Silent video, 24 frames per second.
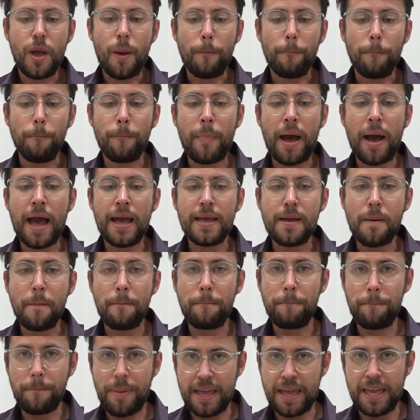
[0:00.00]

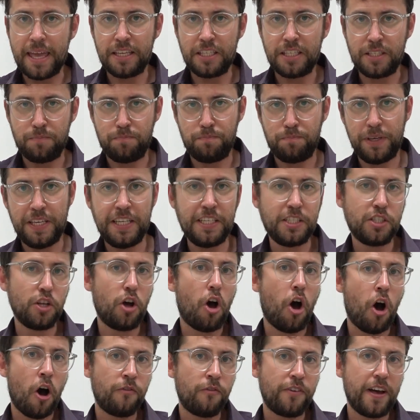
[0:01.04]
My biggest piece
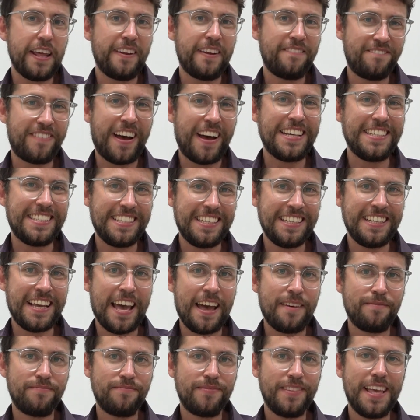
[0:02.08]
of advice
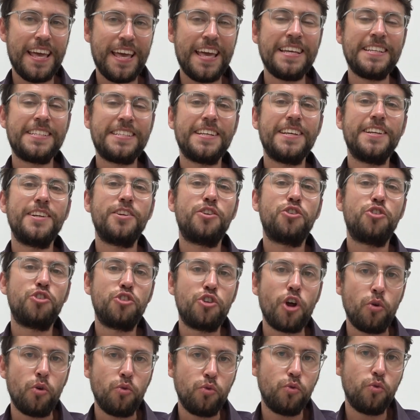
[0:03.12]
here is
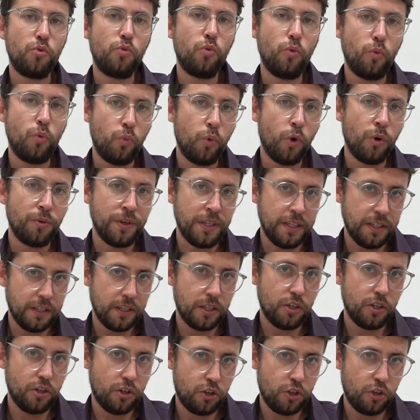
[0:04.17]
don't worry
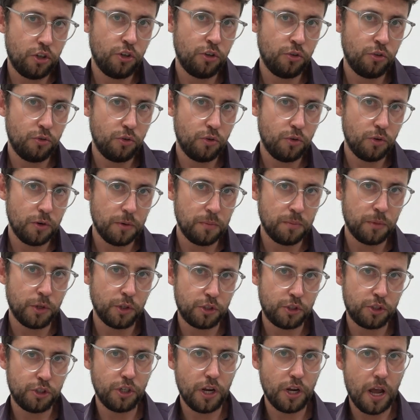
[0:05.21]
too
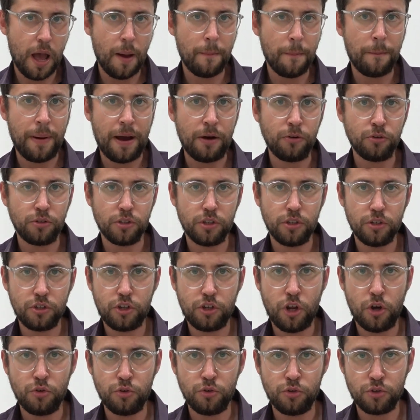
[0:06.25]
much about
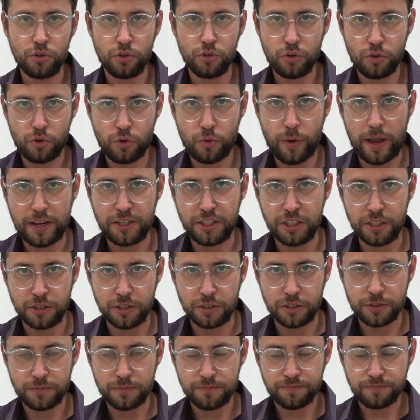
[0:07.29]
those
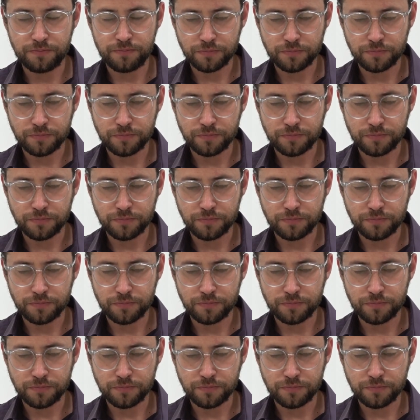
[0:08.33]
questions.